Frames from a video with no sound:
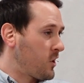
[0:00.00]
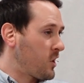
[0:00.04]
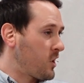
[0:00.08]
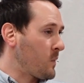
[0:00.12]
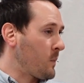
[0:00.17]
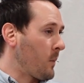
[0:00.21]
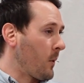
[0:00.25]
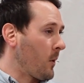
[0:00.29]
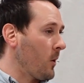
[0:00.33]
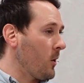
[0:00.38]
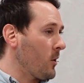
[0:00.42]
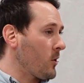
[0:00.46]

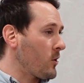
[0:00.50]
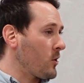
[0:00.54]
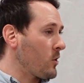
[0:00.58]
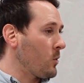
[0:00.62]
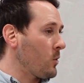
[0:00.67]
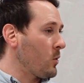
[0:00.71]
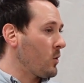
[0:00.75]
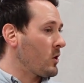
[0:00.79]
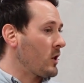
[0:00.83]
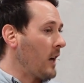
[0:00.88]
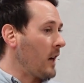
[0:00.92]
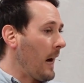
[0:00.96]

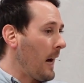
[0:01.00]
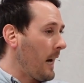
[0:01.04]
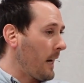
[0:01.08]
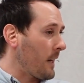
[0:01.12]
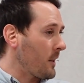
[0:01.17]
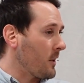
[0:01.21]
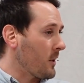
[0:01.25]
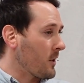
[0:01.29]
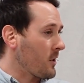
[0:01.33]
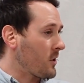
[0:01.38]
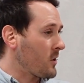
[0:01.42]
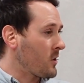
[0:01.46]
spiritual
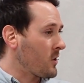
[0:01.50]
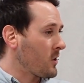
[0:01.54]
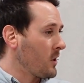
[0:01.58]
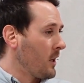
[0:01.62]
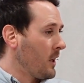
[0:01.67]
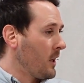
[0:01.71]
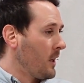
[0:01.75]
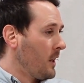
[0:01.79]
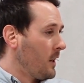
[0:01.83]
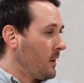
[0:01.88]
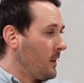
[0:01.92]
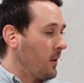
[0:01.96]
darkness
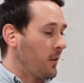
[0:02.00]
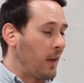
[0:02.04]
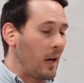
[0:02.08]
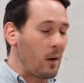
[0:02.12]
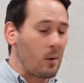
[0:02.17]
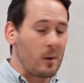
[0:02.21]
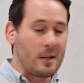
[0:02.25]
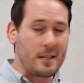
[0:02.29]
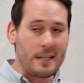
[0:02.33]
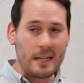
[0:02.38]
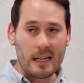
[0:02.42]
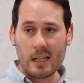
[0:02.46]
that they
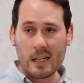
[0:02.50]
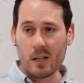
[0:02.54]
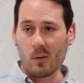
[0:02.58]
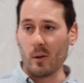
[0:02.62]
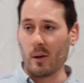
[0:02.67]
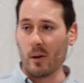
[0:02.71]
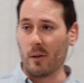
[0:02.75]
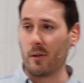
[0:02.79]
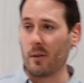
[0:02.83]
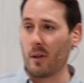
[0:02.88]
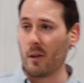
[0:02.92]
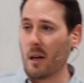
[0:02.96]
were dealing
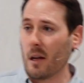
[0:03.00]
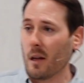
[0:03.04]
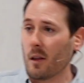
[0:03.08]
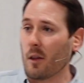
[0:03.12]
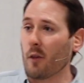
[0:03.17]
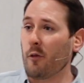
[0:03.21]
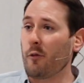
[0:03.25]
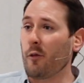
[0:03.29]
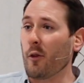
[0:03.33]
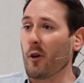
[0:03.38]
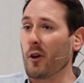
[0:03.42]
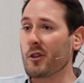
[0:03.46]
with.
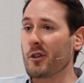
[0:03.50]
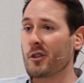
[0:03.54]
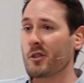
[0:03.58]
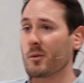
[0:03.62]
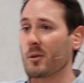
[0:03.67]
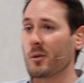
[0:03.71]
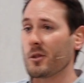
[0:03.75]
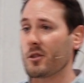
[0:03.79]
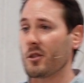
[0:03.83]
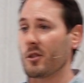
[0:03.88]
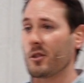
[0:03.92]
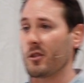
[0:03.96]
The first
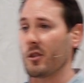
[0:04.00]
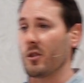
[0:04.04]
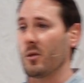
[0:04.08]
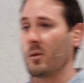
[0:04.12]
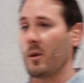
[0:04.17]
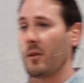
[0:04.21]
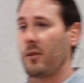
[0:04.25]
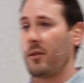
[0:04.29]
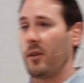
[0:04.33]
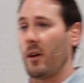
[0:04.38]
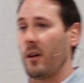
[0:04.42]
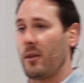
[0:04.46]
was to do
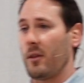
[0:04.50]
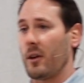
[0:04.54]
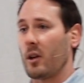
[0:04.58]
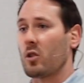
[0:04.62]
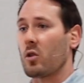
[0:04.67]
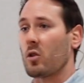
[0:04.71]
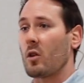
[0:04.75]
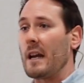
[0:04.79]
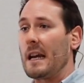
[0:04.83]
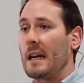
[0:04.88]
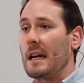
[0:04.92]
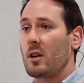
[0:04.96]
with the
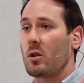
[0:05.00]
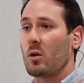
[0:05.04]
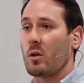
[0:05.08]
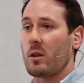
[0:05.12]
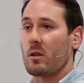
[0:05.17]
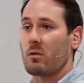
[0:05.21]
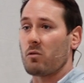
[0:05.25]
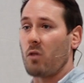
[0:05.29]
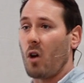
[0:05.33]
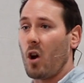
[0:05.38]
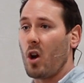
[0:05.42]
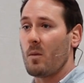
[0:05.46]
Greek or
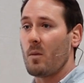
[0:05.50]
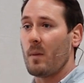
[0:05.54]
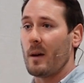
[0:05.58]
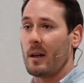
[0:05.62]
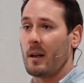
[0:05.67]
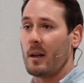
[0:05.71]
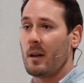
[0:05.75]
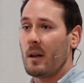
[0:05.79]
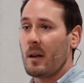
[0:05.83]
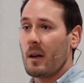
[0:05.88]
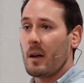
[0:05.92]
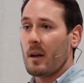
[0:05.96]
the
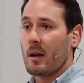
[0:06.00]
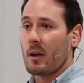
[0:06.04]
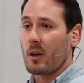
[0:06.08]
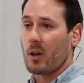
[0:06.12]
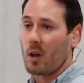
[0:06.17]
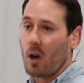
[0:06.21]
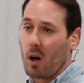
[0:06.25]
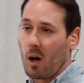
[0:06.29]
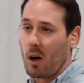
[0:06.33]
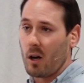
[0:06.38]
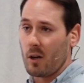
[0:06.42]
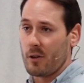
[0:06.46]
Roman
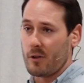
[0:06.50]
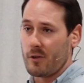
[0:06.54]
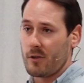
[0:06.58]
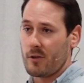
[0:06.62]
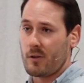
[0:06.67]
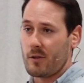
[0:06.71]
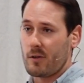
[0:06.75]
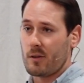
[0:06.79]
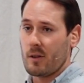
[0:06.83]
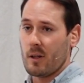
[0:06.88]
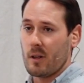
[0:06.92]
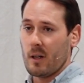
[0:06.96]

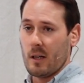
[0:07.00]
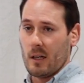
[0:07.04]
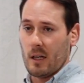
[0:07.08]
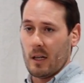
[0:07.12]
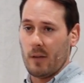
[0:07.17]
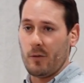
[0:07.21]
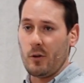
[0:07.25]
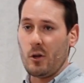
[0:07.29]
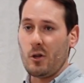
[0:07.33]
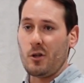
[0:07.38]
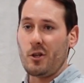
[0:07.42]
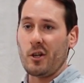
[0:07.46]
gods.
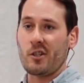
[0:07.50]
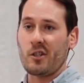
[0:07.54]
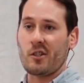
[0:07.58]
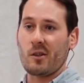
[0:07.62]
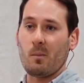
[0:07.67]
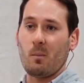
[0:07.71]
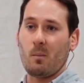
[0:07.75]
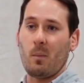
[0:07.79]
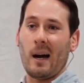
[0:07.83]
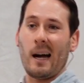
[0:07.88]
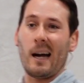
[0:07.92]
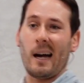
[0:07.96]
If you
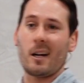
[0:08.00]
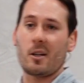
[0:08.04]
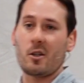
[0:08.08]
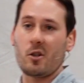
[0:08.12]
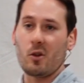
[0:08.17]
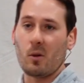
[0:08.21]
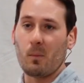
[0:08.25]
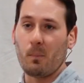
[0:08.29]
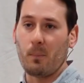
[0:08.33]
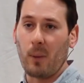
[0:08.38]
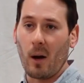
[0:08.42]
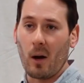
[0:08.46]
disembarked
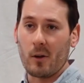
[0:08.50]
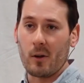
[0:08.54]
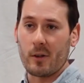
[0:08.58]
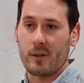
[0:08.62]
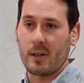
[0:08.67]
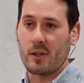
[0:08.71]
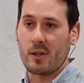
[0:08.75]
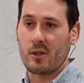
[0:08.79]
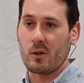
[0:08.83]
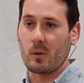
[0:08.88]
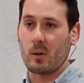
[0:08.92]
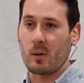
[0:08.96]
your boat
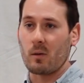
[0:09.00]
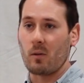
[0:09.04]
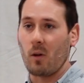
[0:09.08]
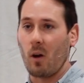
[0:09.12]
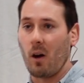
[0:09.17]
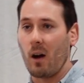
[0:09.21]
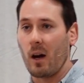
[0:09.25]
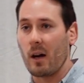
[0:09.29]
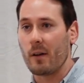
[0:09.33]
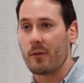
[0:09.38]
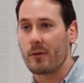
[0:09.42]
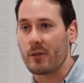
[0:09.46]
as you
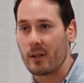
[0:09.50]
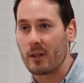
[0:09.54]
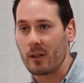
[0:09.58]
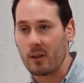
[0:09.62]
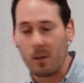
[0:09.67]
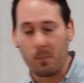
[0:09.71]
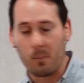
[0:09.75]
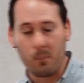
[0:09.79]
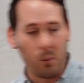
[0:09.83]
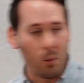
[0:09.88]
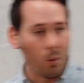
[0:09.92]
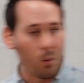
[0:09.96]
arrived in
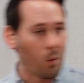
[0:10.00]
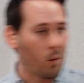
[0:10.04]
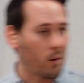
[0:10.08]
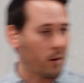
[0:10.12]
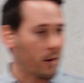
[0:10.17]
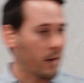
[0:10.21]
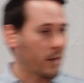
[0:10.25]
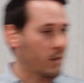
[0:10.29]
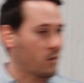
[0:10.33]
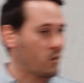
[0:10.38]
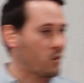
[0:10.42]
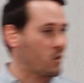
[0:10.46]
the
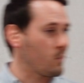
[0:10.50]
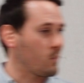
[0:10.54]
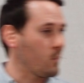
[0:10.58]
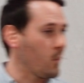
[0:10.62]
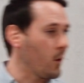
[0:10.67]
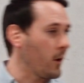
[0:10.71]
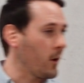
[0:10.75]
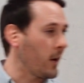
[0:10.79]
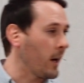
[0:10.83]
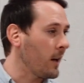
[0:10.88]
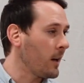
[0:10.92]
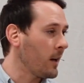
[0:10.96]
port at
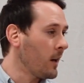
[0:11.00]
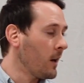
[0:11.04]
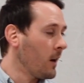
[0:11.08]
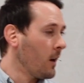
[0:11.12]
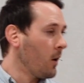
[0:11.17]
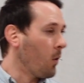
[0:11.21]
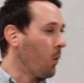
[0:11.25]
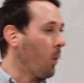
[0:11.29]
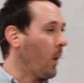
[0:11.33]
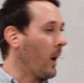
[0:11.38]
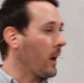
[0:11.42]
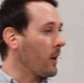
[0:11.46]
Smyrna,
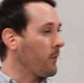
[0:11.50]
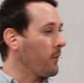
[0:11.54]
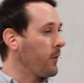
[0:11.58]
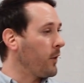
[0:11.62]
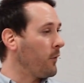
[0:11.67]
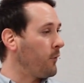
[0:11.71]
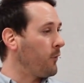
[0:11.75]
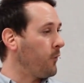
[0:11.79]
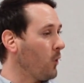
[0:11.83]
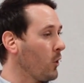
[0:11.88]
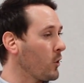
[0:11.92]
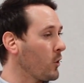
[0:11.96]
one of
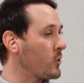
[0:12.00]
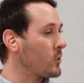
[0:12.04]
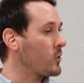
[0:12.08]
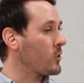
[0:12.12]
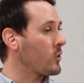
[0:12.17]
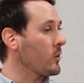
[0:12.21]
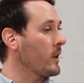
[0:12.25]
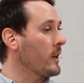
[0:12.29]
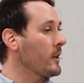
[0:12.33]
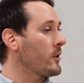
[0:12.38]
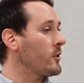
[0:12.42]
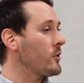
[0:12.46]
the first
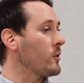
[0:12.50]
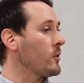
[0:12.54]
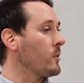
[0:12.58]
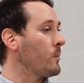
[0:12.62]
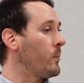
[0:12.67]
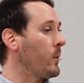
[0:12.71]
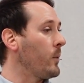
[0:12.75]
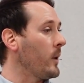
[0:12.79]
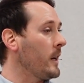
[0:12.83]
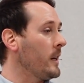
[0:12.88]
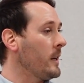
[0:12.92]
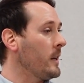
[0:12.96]
streets
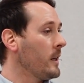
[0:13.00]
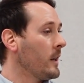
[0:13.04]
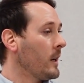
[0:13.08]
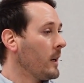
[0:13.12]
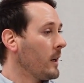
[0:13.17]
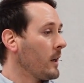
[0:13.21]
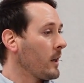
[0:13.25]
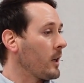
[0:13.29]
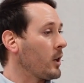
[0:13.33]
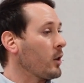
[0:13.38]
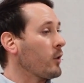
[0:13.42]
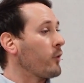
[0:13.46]
you'd be
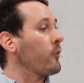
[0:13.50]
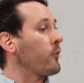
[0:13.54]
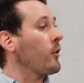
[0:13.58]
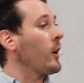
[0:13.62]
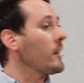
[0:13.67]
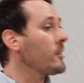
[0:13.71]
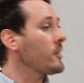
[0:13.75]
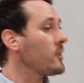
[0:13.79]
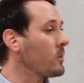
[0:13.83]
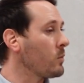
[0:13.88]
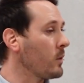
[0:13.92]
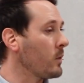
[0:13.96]

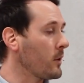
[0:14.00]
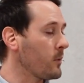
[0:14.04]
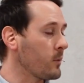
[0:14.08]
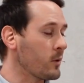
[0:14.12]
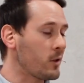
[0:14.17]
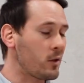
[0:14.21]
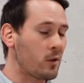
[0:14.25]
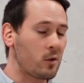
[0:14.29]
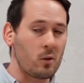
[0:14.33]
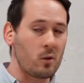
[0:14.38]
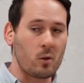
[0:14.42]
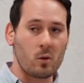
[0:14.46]
confronted with
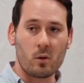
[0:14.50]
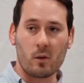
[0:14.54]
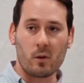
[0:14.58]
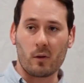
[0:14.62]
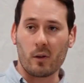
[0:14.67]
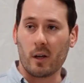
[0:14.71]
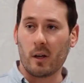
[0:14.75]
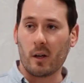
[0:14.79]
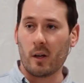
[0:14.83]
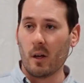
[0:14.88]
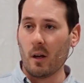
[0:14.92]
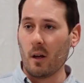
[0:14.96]
was called
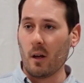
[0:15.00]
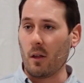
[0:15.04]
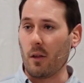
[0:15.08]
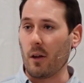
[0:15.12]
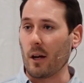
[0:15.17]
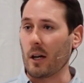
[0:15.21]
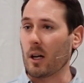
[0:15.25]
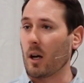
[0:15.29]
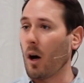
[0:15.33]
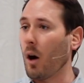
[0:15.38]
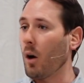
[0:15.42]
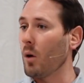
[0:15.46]

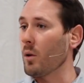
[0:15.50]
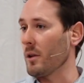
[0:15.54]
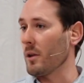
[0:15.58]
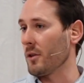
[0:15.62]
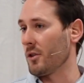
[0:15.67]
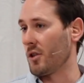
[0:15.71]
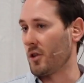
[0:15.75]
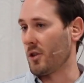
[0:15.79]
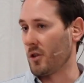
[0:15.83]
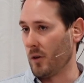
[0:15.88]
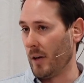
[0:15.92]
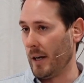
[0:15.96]
the Golden
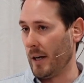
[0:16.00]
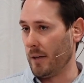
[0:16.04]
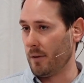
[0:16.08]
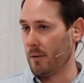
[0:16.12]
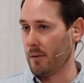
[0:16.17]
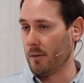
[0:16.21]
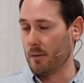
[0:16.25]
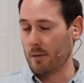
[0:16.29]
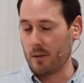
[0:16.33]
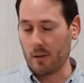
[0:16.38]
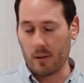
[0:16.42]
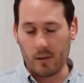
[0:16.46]
Street.
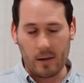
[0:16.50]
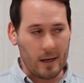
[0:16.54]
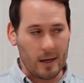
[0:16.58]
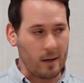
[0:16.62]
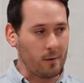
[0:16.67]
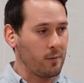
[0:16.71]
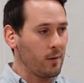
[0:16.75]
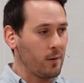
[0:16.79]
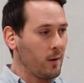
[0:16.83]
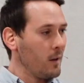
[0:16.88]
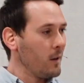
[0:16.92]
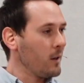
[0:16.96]
Didn't
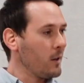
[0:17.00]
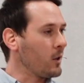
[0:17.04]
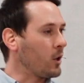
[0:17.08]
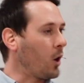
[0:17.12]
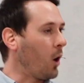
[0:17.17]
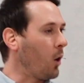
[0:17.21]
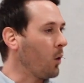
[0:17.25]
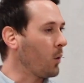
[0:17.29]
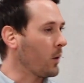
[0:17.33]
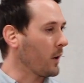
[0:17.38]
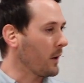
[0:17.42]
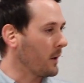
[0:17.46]
have
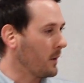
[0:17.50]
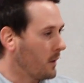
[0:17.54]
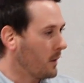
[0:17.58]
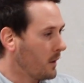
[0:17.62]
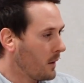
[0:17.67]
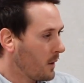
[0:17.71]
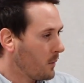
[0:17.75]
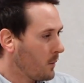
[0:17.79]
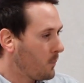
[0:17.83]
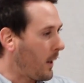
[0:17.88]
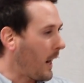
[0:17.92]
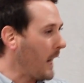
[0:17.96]
golden
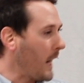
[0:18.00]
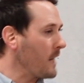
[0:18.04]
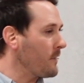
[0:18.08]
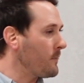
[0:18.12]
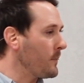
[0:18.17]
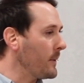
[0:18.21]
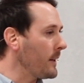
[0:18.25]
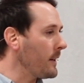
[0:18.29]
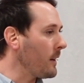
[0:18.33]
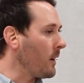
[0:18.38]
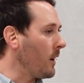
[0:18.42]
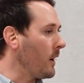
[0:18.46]

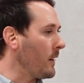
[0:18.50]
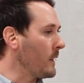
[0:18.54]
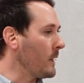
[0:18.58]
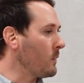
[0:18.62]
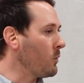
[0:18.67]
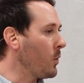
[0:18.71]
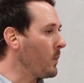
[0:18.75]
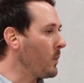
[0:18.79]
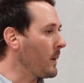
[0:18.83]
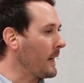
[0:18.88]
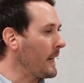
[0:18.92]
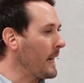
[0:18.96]
pavement like there
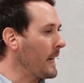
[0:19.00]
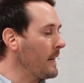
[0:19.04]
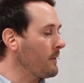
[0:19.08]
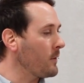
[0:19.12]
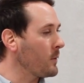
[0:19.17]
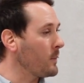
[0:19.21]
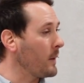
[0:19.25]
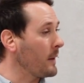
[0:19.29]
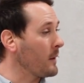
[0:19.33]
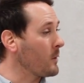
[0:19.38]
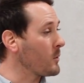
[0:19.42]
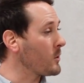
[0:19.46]
will be in
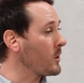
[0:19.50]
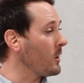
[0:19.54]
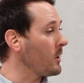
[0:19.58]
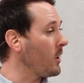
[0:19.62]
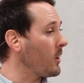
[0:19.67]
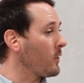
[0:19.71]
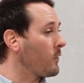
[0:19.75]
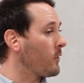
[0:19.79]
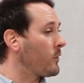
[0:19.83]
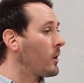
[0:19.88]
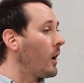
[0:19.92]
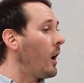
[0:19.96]
heaven, but there was a
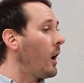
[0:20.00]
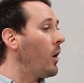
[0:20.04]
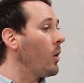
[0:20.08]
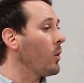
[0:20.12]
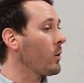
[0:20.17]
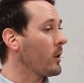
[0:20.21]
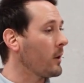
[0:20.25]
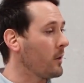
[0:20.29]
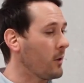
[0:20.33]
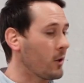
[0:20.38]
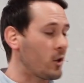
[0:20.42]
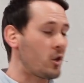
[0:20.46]
lot of
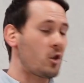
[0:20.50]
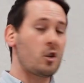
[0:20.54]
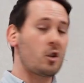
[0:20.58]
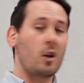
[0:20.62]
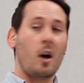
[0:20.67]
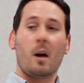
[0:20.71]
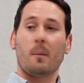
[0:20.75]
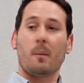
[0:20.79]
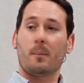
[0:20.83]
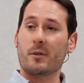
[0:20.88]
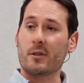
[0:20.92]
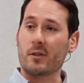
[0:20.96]
gold in the
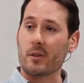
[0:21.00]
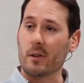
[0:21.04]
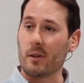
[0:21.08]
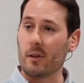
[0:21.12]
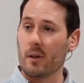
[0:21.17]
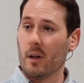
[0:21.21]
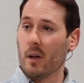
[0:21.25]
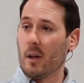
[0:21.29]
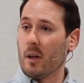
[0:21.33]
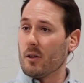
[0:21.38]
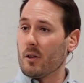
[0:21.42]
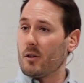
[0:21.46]
shops
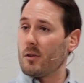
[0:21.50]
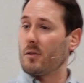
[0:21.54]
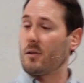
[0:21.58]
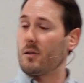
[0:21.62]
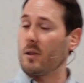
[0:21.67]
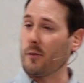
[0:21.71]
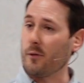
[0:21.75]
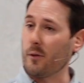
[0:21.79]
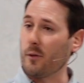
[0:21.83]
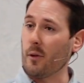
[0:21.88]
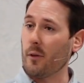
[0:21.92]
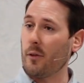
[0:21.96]
and
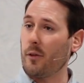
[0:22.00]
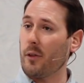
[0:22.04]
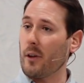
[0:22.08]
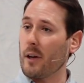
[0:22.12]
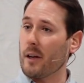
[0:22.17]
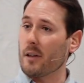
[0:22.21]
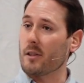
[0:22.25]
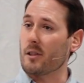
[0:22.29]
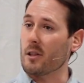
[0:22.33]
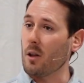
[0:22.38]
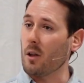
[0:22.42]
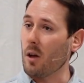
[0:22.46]
different
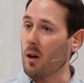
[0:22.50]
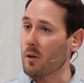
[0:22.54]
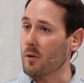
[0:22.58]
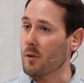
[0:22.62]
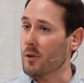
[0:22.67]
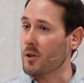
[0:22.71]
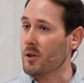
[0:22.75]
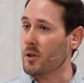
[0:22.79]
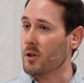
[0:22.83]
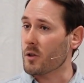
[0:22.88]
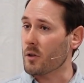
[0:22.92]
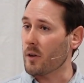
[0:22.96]
things along
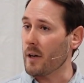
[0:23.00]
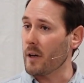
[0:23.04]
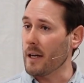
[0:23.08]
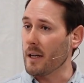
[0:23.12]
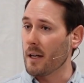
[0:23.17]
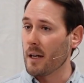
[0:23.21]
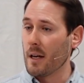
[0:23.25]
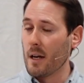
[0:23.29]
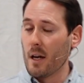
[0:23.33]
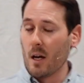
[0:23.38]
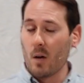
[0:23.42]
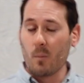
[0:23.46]
the street.
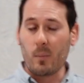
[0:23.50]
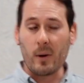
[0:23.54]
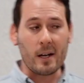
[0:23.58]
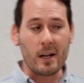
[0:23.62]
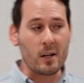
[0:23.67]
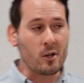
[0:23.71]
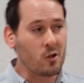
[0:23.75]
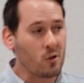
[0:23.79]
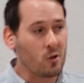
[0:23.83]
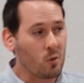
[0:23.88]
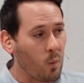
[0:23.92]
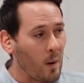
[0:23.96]
But
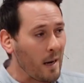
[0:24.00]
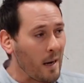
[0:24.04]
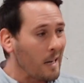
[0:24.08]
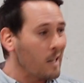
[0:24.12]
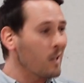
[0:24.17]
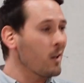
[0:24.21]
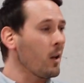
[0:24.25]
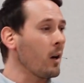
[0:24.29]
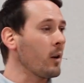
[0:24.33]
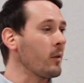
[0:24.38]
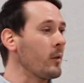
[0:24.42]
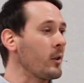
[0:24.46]
as you went
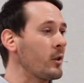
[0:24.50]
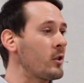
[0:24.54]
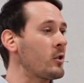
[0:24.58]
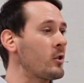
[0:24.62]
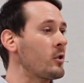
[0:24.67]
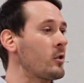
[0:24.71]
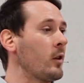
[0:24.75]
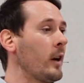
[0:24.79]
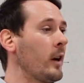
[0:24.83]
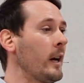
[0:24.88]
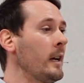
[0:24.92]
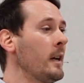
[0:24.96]
along the
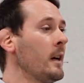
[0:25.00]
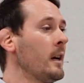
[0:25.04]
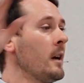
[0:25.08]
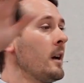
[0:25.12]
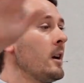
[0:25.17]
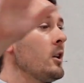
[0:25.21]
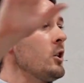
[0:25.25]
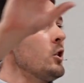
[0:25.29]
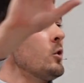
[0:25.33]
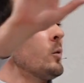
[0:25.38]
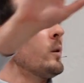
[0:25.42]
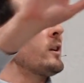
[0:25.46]
street,
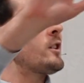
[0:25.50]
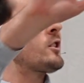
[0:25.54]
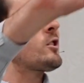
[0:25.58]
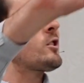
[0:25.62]
you would